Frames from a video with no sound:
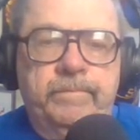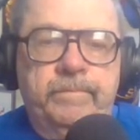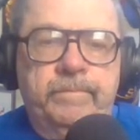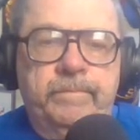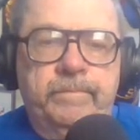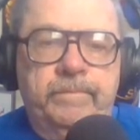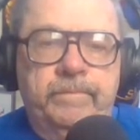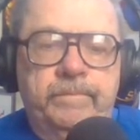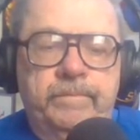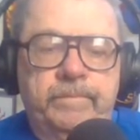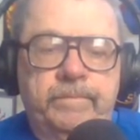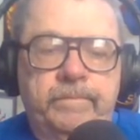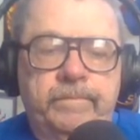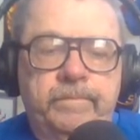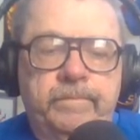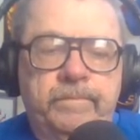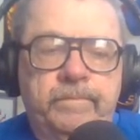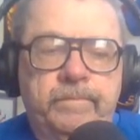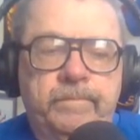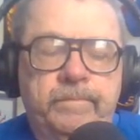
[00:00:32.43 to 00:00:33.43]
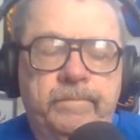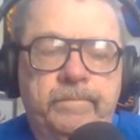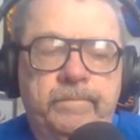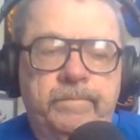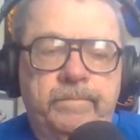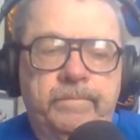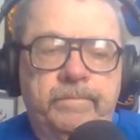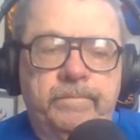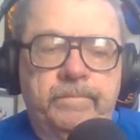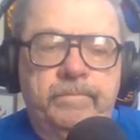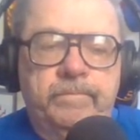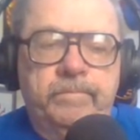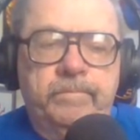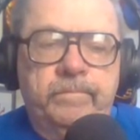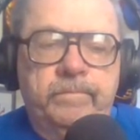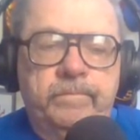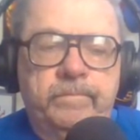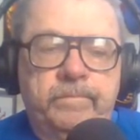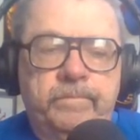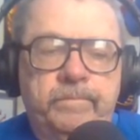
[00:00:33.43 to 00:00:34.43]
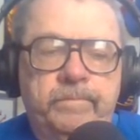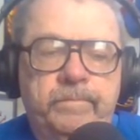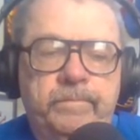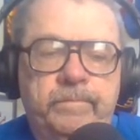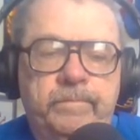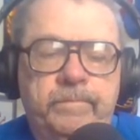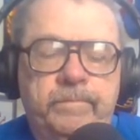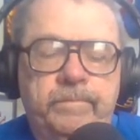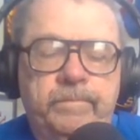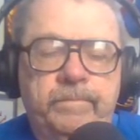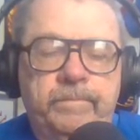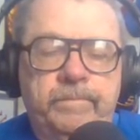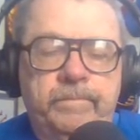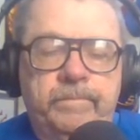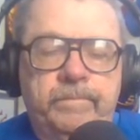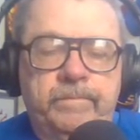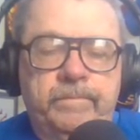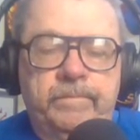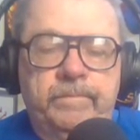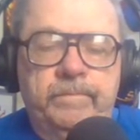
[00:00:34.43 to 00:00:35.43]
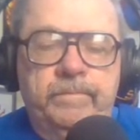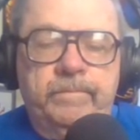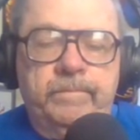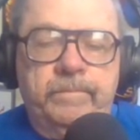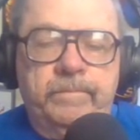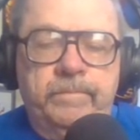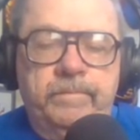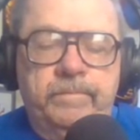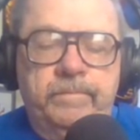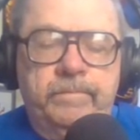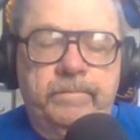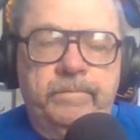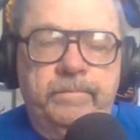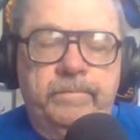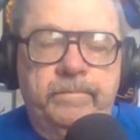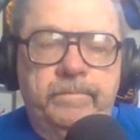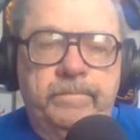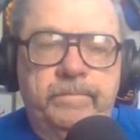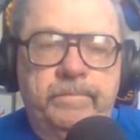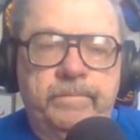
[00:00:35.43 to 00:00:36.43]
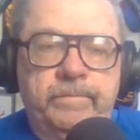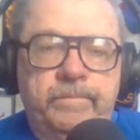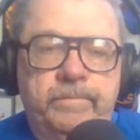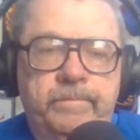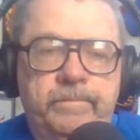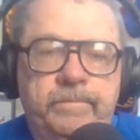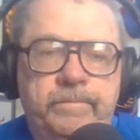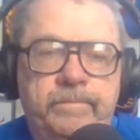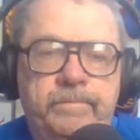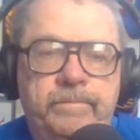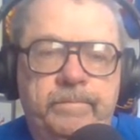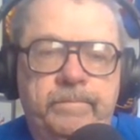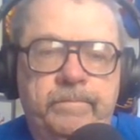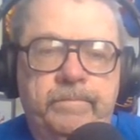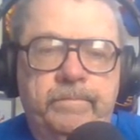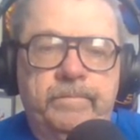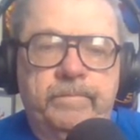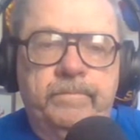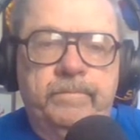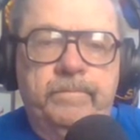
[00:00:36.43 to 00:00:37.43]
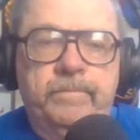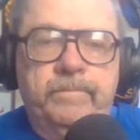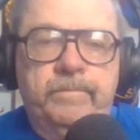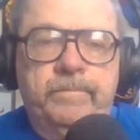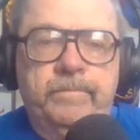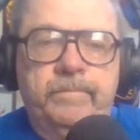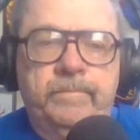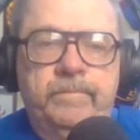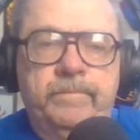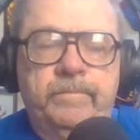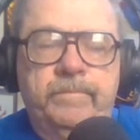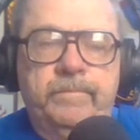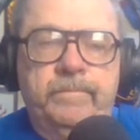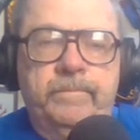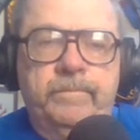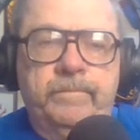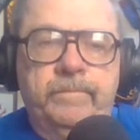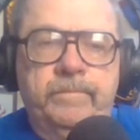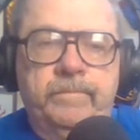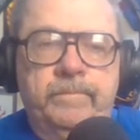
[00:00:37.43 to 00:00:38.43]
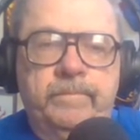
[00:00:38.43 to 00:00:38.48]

The person shown says nothing.